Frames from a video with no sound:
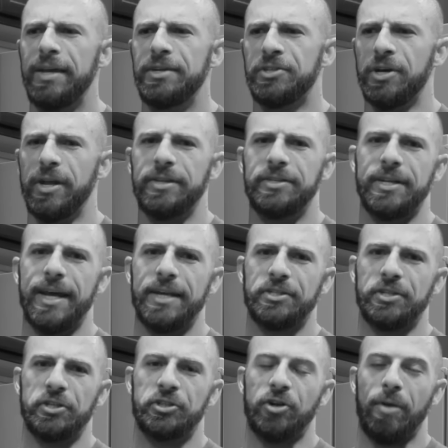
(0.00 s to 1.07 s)
So today's
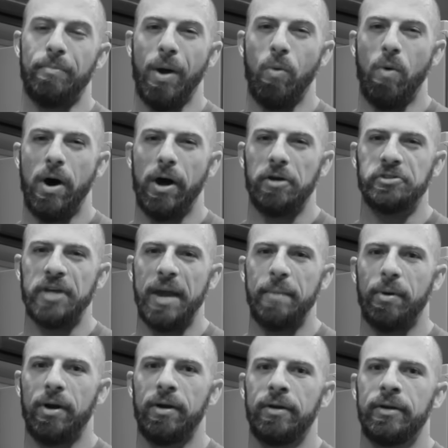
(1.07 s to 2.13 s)
gonna start my water
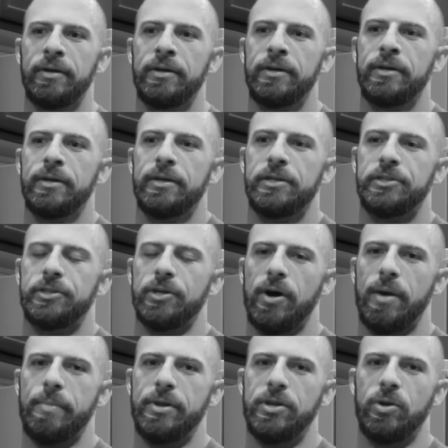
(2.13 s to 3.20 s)
taper. So
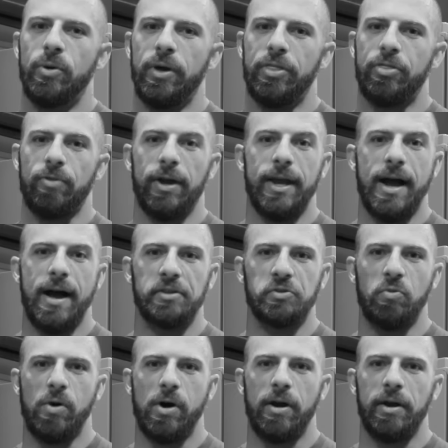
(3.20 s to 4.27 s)
I've been doing 3 gallons
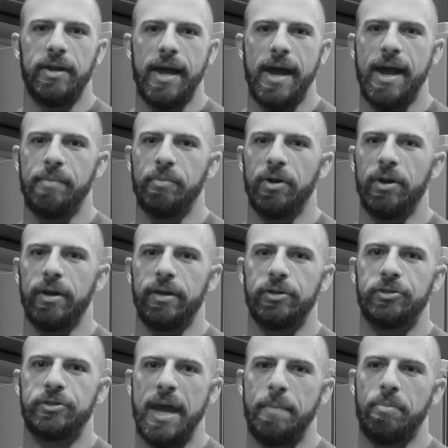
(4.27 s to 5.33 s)
of water a day. I'm gonna
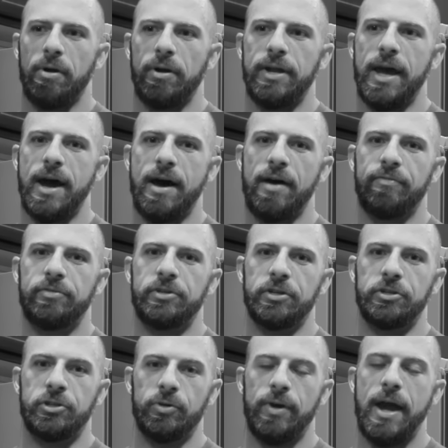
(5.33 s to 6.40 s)
taper it down to
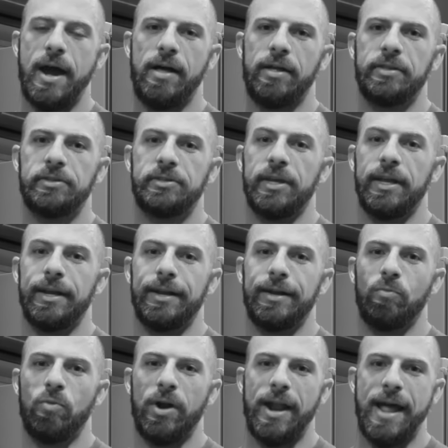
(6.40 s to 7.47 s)
2 gallons, then
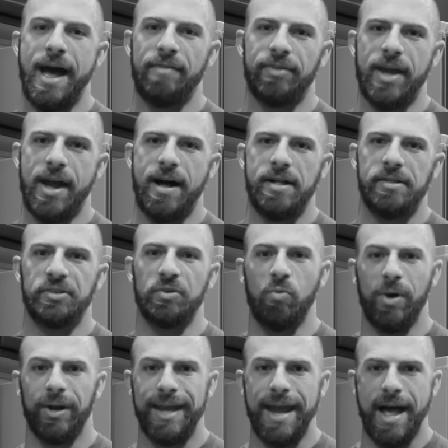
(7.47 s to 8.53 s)
1.5 gallons, and
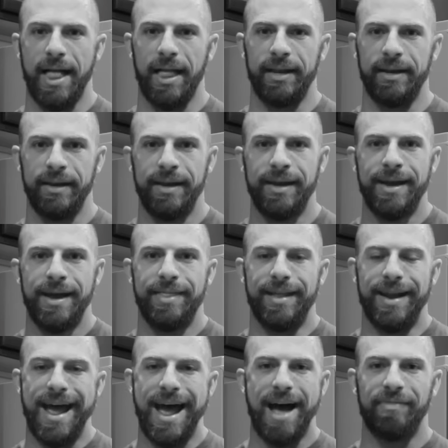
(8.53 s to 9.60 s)
1 gallon,
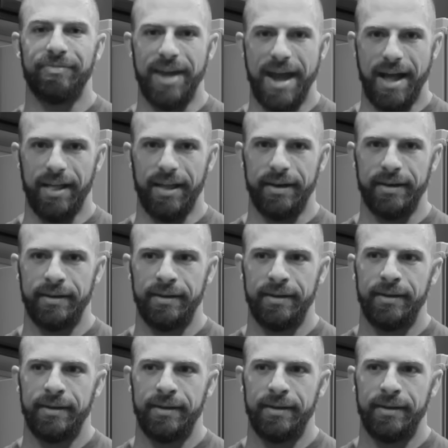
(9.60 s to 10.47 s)
and 1/2 gallon